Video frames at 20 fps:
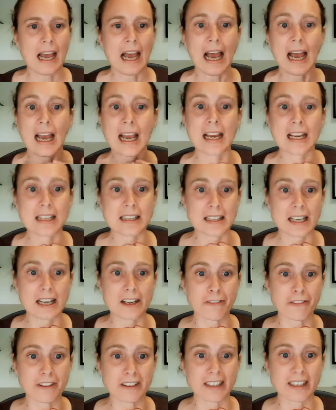I
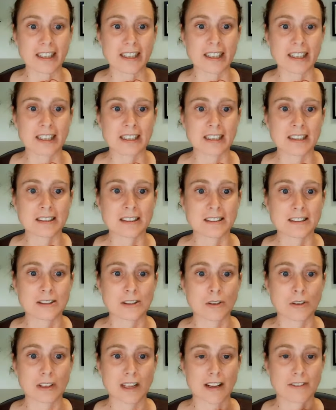thankfully
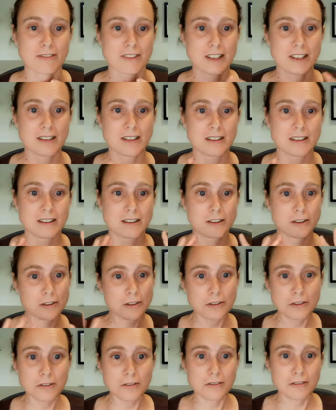don't have to
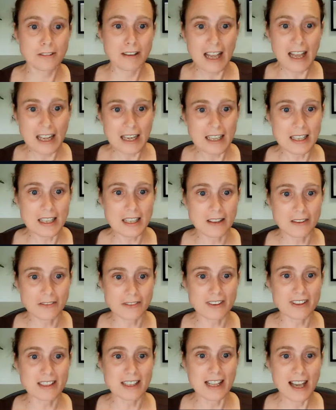do any
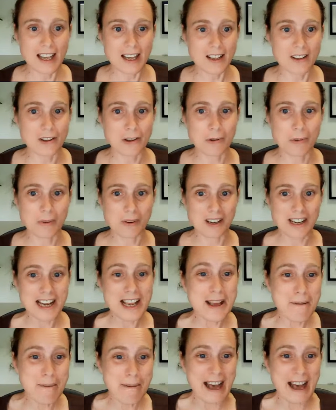of that or
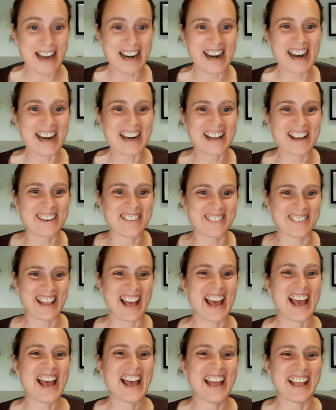worry about any of
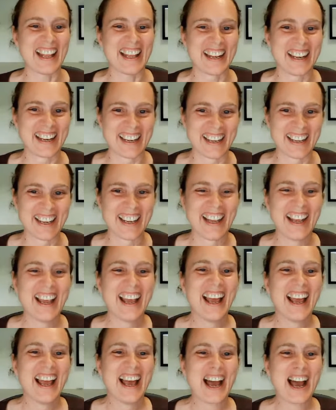that.
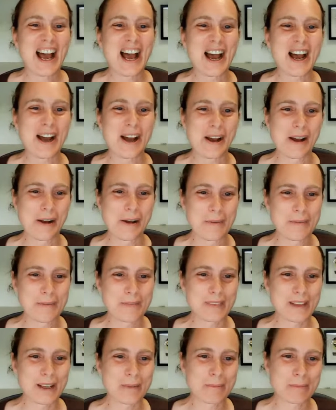
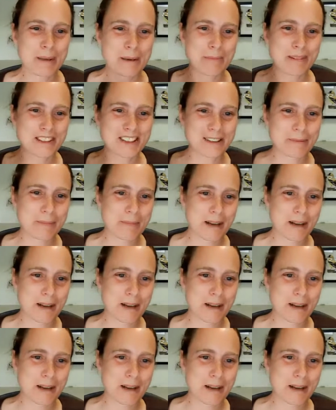The people at the